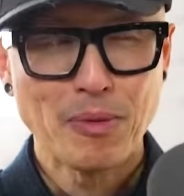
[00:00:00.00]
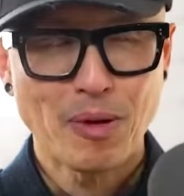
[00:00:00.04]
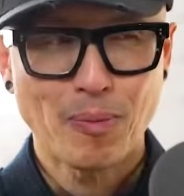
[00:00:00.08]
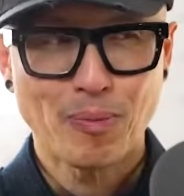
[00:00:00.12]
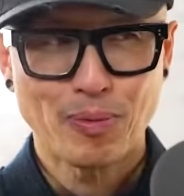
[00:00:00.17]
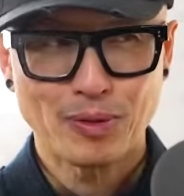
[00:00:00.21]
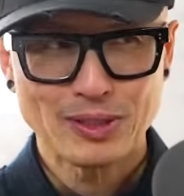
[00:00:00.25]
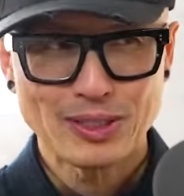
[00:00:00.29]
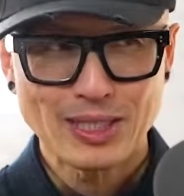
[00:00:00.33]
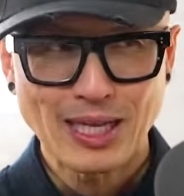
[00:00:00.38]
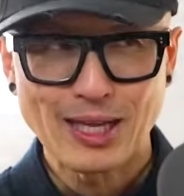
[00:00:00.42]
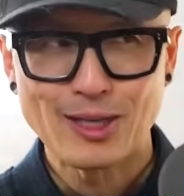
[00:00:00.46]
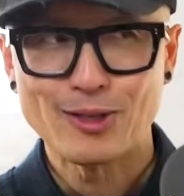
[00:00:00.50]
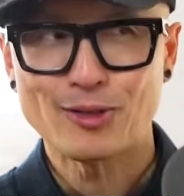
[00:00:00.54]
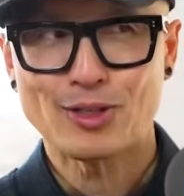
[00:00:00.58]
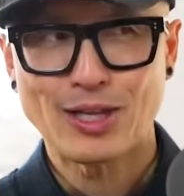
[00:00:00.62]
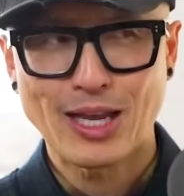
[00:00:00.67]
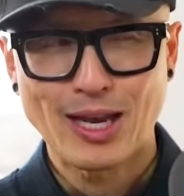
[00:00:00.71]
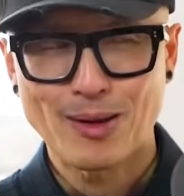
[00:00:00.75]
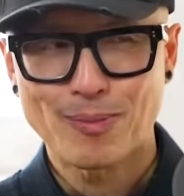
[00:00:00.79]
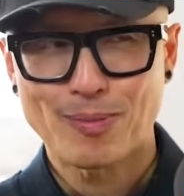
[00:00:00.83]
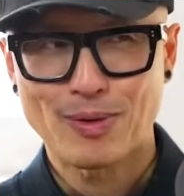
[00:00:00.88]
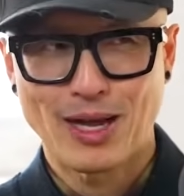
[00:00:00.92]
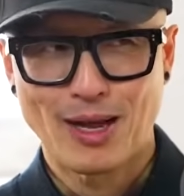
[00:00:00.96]
I'm a pretend
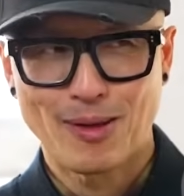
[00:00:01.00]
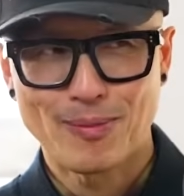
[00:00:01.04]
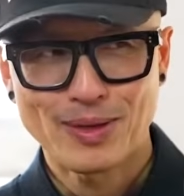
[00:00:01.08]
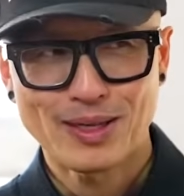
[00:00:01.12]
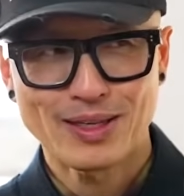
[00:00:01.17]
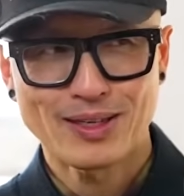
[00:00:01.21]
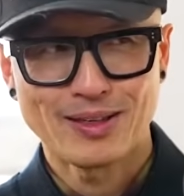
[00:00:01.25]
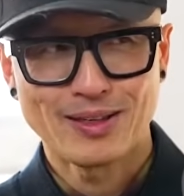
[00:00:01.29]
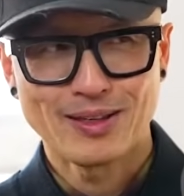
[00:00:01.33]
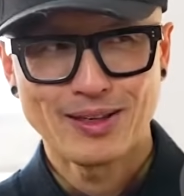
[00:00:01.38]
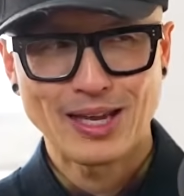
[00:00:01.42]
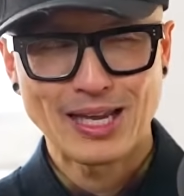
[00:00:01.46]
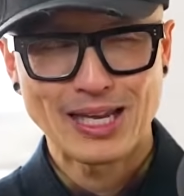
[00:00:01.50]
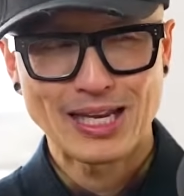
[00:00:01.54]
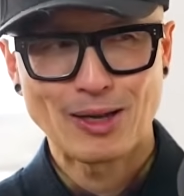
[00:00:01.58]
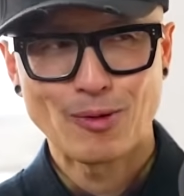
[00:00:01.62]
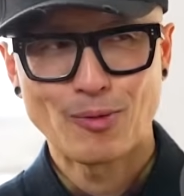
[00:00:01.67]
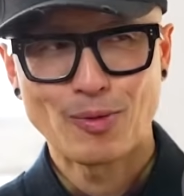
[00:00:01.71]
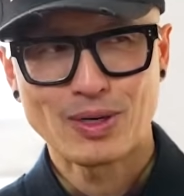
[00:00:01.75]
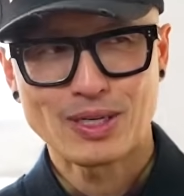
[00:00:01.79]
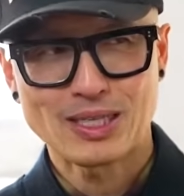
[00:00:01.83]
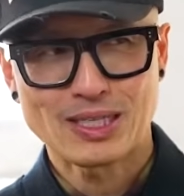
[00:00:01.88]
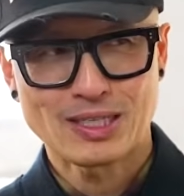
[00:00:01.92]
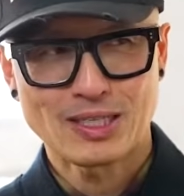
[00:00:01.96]
stand-up comic, and I
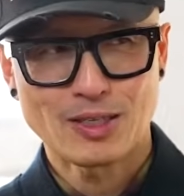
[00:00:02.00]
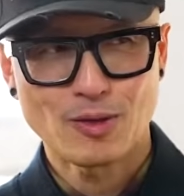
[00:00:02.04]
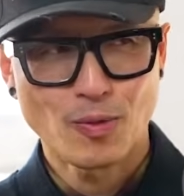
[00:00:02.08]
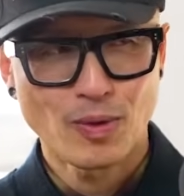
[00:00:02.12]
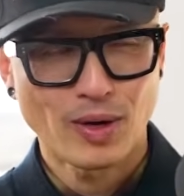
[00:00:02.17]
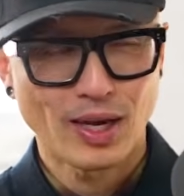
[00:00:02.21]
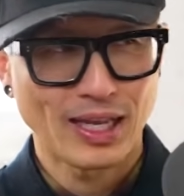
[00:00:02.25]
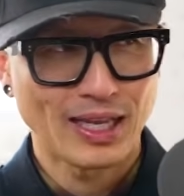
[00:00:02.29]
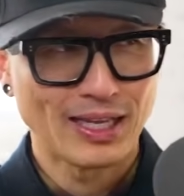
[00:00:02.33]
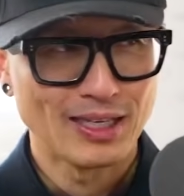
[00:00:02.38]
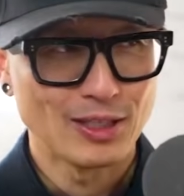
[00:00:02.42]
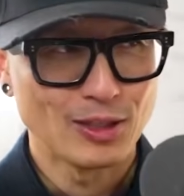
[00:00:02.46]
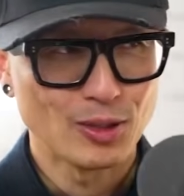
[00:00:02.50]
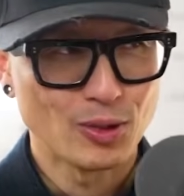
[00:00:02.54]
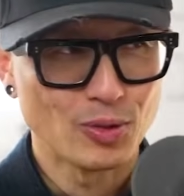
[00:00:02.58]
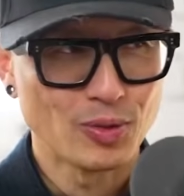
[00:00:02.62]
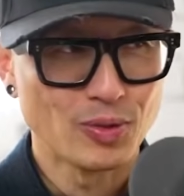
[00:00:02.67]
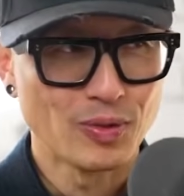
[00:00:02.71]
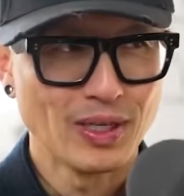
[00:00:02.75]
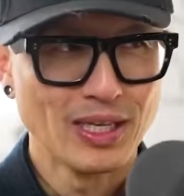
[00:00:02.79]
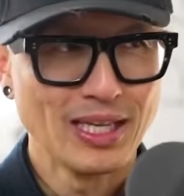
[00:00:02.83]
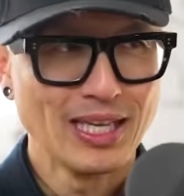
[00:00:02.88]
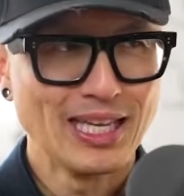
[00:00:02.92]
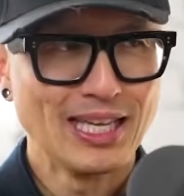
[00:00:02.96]
want to see what I can
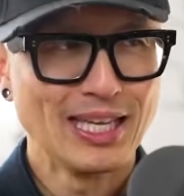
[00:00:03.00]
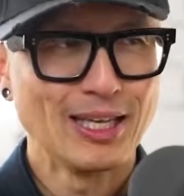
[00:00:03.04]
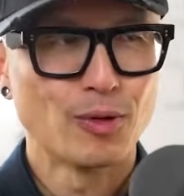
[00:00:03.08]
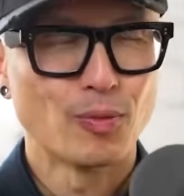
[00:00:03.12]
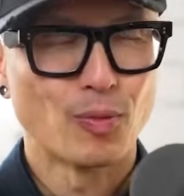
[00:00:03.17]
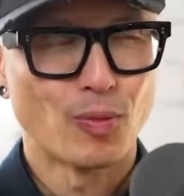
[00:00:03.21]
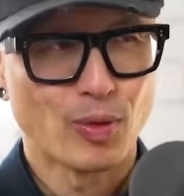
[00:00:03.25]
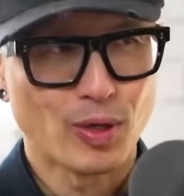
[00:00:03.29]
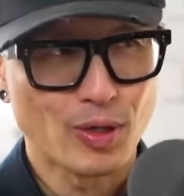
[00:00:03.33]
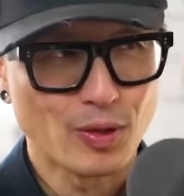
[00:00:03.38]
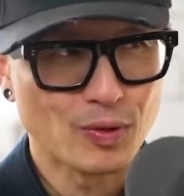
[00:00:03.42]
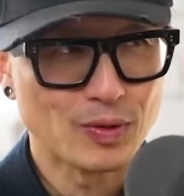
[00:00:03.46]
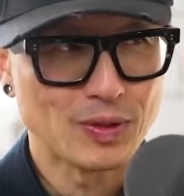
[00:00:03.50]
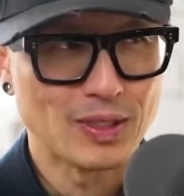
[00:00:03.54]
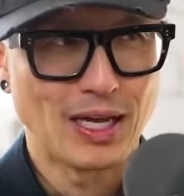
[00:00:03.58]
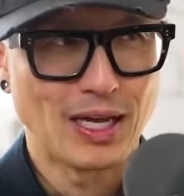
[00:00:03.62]
do in real